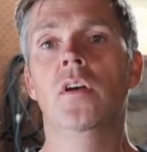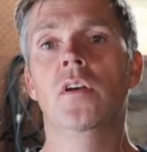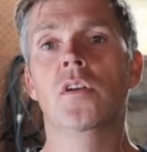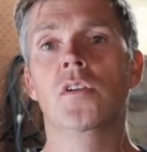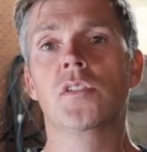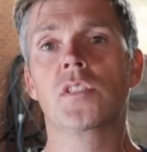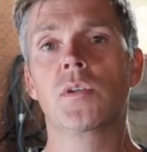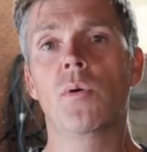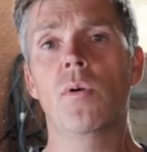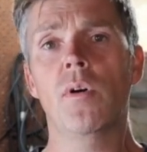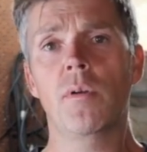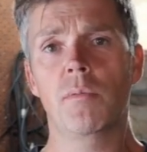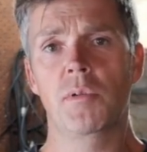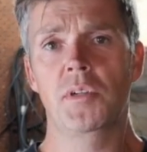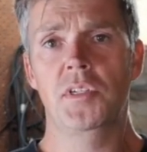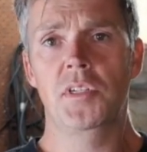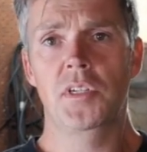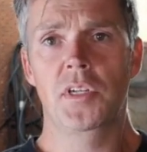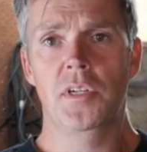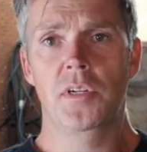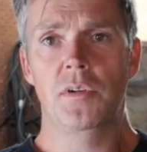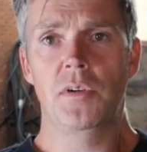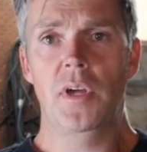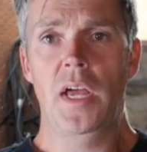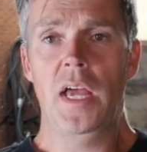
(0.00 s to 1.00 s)
So what I'm going
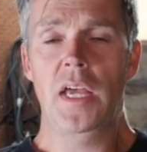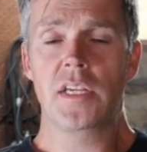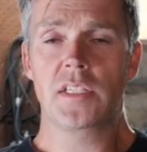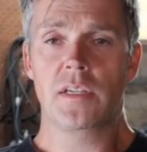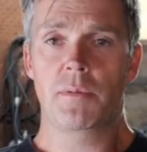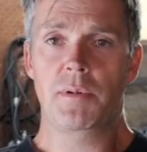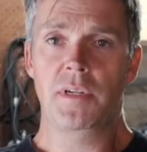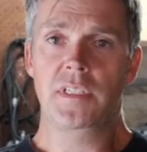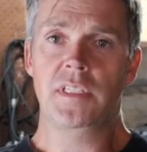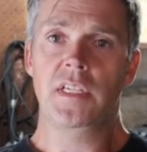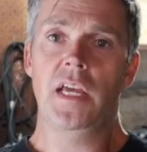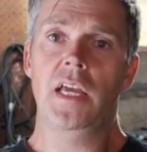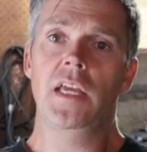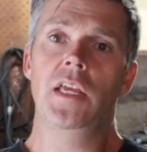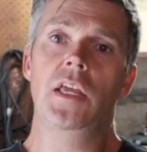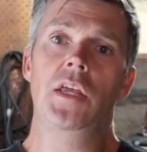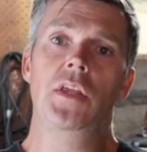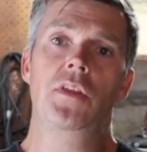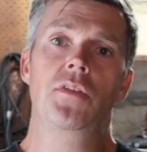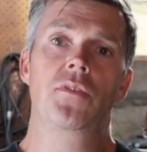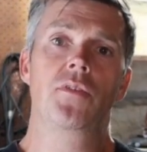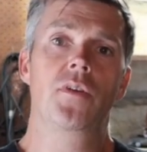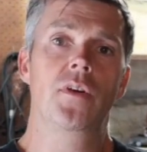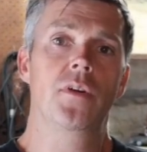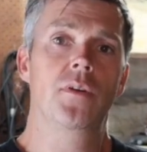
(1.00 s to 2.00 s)
to do is I'm going to take you
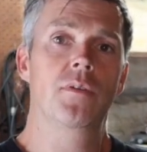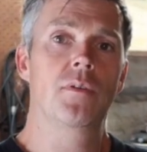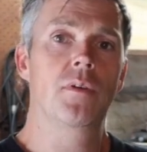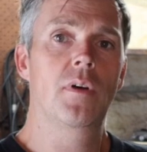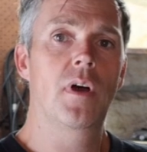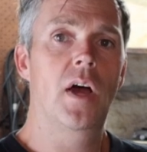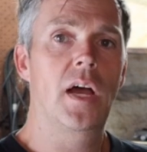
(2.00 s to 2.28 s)
through,